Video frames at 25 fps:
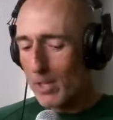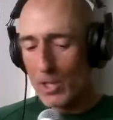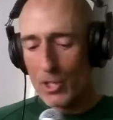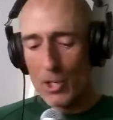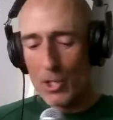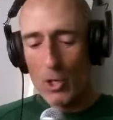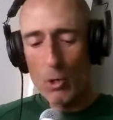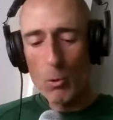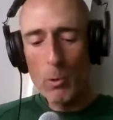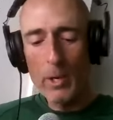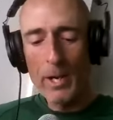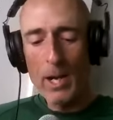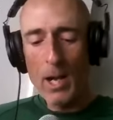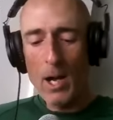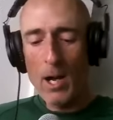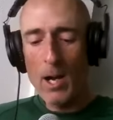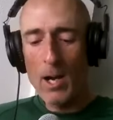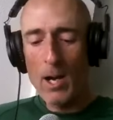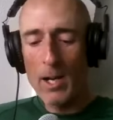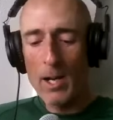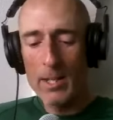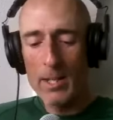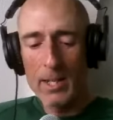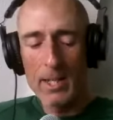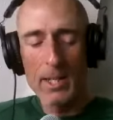you and
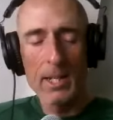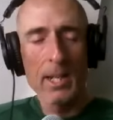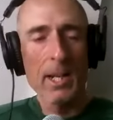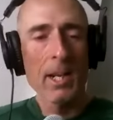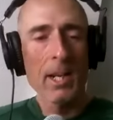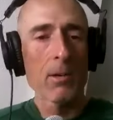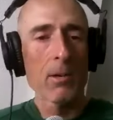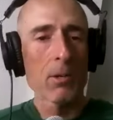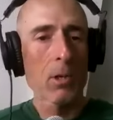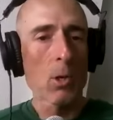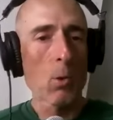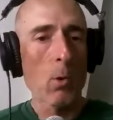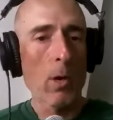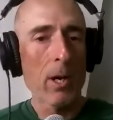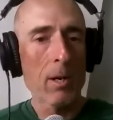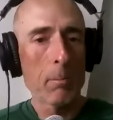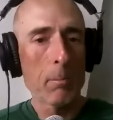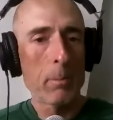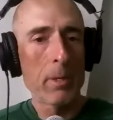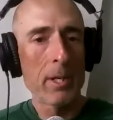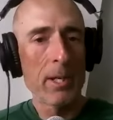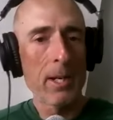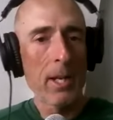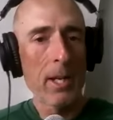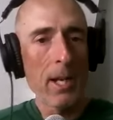I encounter quite a
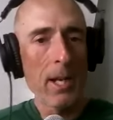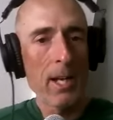bit